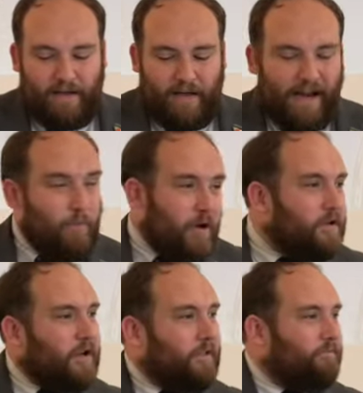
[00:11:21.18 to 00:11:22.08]
And I
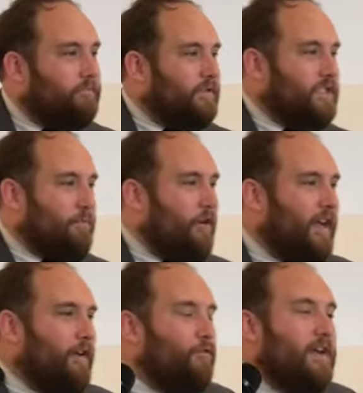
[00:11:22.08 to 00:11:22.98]
wonder this
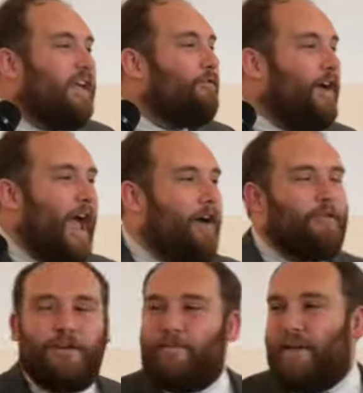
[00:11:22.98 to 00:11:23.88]
morning if we've
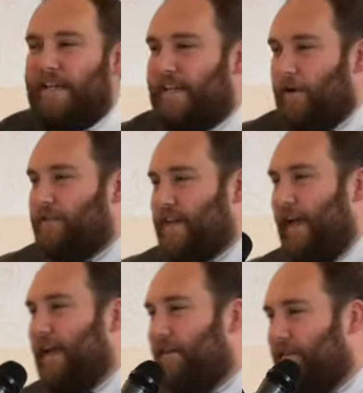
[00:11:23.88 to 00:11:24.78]
ever been guilty
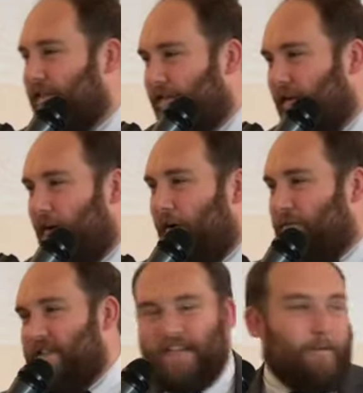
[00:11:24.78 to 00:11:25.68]

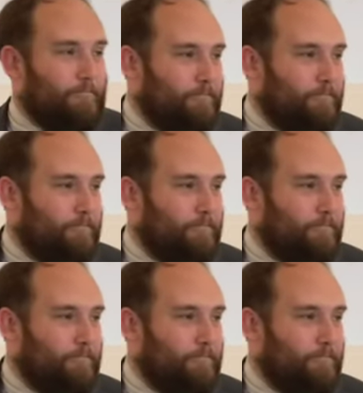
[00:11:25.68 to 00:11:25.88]
of the same.